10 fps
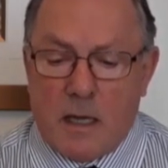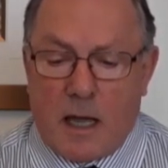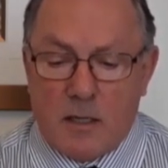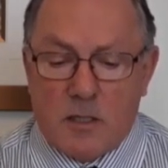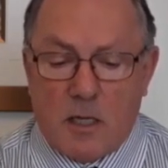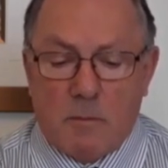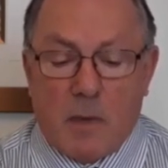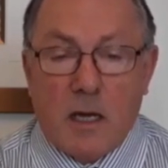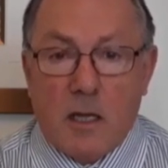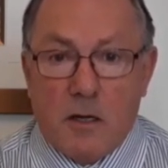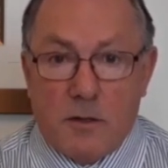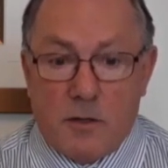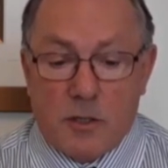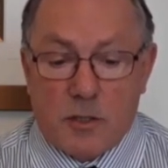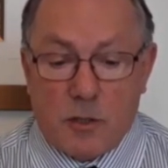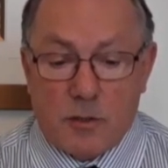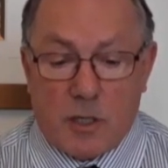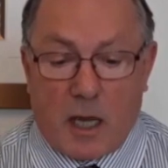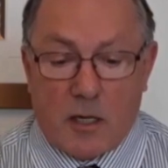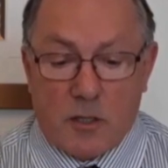as did many other
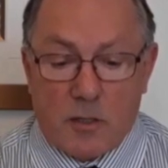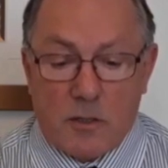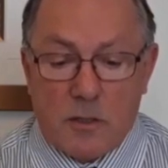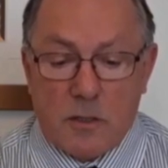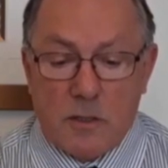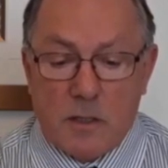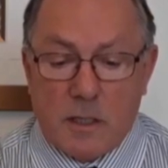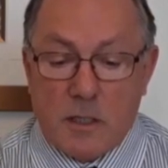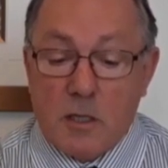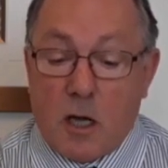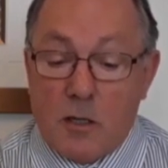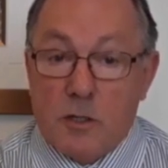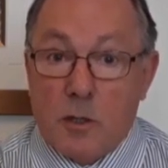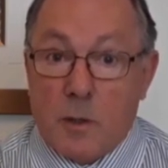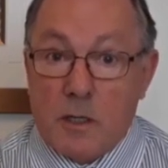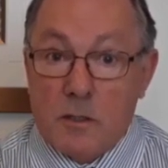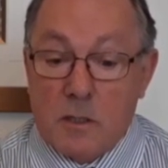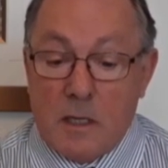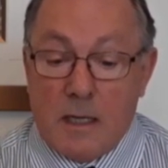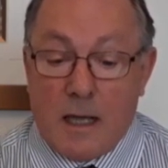associations, and as a consequence,